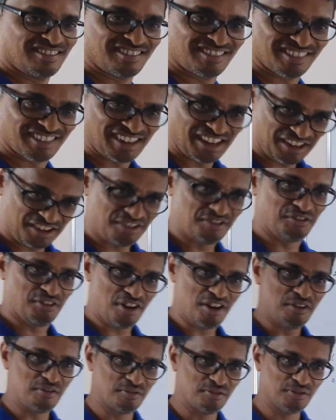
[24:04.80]
Can you
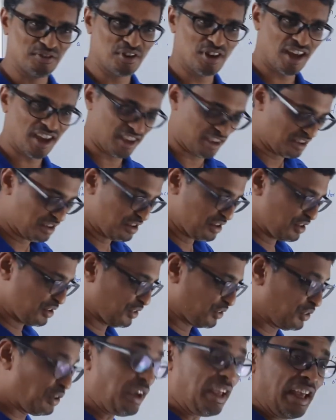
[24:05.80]
form? Okay. So I